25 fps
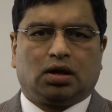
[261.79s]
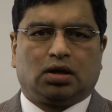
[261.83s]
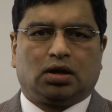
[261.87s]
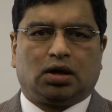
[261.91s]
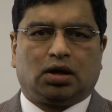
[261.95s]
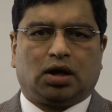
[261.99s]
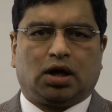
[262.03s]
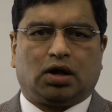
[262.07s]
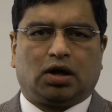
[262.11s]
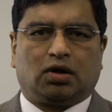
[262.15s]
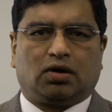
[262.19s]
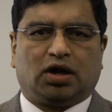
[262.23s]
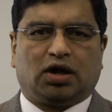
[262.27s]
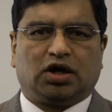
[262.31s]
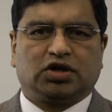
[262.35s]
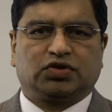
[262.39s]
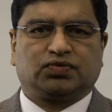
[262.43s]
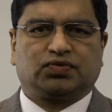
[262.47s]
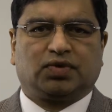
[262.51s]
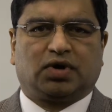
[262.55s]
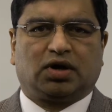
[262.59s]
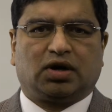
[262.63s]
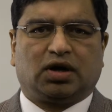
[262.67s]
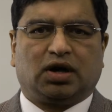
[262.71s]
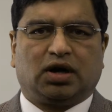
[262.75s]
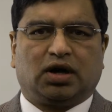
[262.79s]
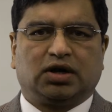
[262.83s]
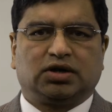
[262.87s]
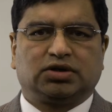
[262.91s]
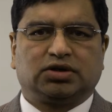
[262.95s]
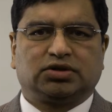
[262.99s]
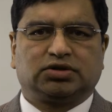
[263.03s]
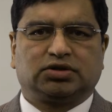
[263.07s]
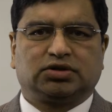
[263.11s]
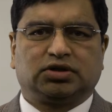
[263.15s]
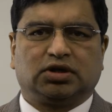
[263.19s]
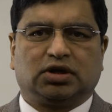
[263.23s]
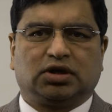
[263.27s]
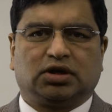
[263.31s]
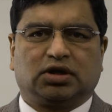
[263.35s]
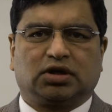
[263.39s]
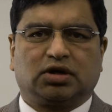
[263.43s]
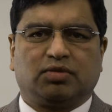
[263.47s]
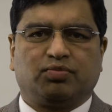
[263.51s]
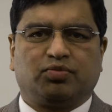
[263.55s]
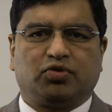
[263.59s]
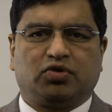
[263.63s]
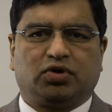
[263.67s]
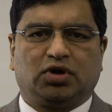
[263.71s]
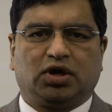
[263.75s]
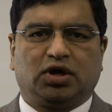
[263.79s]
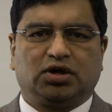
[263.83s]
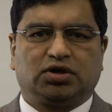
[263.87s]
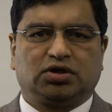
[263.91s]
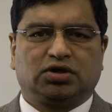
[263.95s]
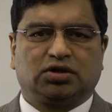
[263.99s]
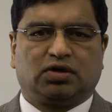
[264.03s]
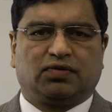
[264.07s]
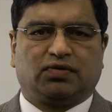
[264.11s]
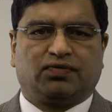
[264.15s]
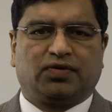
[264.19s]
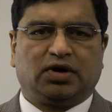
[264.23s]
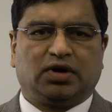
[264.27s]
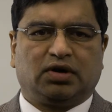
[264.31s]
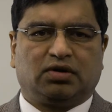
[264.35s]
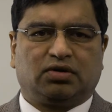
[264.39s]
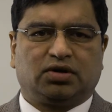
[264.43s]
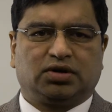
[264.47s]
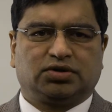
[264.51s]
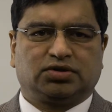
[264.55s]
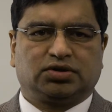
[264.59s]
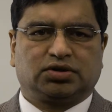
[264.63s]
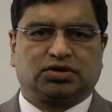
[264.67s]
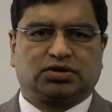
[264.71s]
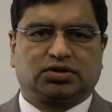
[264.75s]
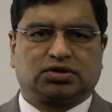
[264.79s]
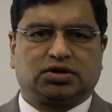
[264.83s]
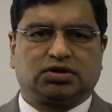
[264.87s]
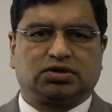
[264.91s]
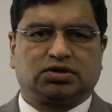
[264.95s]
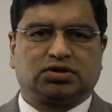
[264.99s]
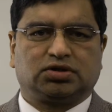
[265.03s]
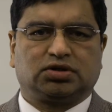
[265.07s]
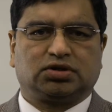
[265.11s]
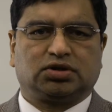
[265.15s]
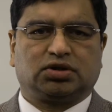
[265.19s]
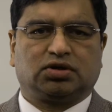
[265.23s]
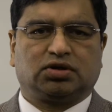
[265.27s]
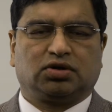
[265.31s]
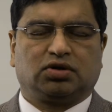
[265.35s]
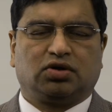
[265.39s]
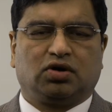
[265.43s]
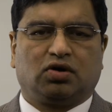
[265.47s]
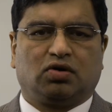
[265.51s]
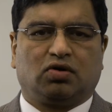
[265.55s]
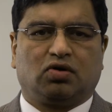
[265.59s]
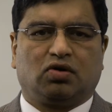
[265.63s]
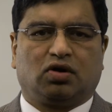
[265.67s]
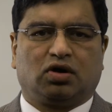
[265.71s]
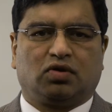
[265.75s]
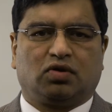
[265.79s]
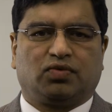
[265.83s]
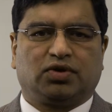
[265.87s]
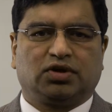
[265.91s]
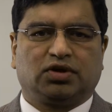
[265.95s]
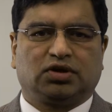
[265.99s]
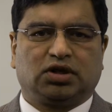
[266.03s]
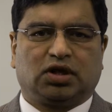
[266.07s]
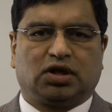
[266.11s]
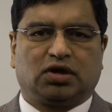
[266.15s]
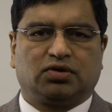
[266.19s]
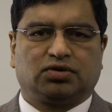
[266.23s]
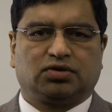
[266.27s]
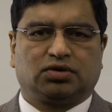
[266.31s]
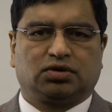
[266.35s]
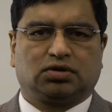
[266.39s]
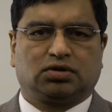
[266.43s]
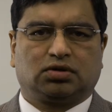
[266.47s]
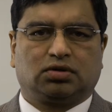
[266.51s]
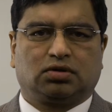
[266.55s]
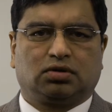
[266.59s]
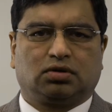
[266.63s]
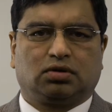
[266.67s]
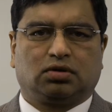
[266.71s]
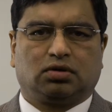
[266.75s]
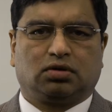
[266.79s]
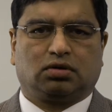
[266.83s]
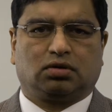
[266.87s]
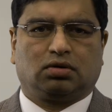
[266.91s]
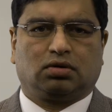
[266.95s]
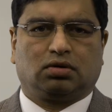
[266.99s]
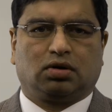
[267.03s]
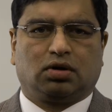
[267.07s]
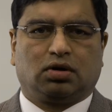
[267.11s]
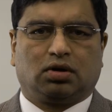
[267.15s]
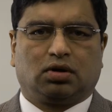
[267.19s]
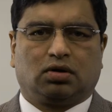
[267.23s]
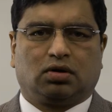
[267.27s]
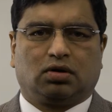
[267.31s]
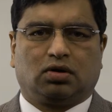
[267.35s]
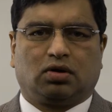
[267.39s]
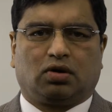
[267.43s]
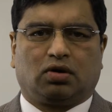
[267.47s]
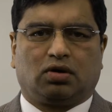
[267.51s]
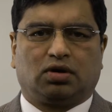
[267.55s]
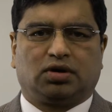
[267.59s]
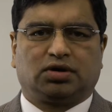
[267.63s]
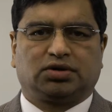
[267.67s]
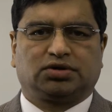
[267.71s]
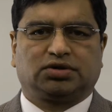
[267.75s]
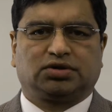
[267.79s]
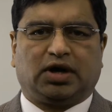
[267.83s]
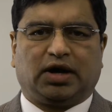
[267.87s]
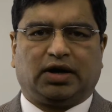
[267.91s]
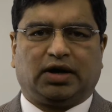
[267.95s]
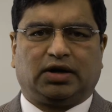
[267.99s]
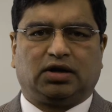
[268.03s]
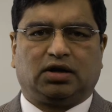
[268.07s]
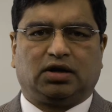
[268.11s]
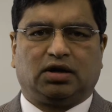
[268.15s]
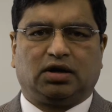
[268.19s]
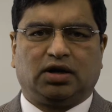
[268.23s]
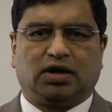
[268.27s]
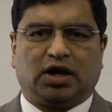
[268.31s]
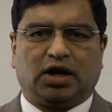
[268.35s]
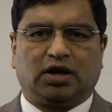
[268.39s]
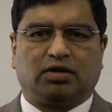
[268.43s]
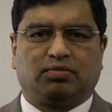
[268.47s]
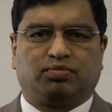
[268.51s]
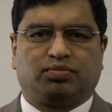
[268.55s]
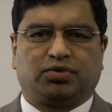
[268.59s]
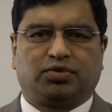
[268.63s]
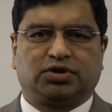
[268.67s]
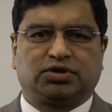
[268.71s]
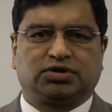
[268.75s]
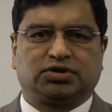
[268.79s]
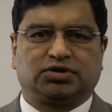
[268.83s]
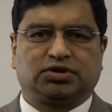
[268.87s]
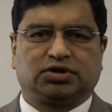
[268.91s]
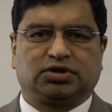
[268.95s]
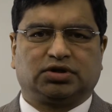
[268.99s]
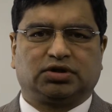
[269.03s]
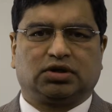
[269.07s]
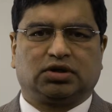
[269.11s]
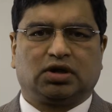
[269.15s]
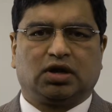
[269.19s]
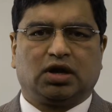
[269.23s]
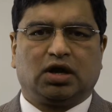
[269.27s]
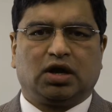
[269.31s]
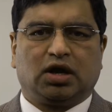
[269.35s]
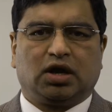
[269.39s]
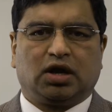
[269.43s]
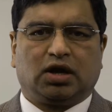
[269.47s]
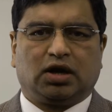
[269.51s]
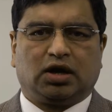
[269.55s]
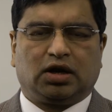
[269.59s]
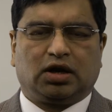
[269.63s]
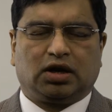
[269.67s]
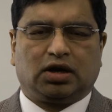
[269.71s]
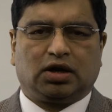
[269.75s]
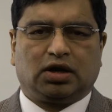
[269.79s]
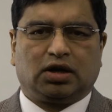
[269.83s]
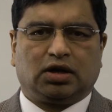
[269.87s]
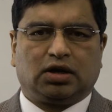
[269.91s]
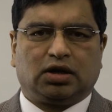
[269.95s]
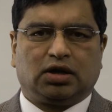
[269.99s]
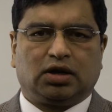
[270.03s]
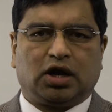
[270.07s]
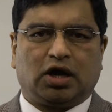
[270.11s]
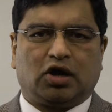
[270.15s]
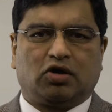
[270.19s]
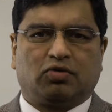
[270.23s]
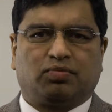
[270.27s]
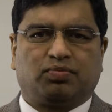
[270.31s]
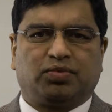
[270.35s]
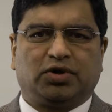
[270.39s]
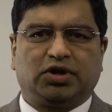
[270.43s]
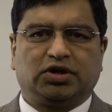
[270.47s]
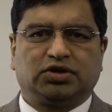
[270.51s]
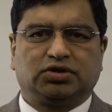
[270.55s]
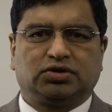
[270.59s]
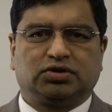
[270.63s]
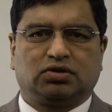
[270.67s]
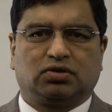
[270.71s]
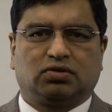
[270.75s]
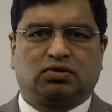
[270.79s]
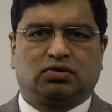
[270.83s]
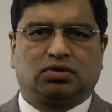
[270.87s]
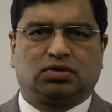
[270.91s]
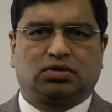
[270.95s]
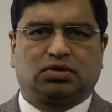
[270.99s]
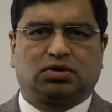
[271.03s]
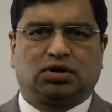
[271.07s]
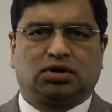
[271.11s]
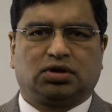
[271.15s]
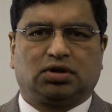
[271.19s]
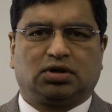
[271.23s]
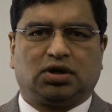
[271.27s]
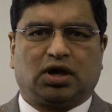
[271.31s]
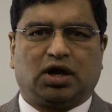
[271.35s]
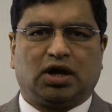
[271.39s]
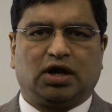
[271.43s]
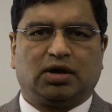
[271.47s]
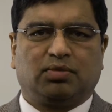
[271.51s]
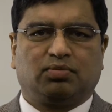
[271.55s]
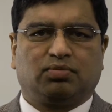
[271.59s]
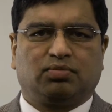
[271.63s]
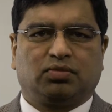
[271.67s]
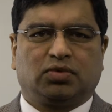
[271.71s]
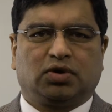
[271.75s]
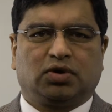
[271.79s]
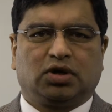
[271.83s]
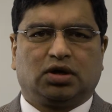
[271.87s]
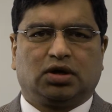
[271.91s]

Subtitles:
Now, as far as the computation of interest is concerned, you got $1,000 at 9%. Now, please note the time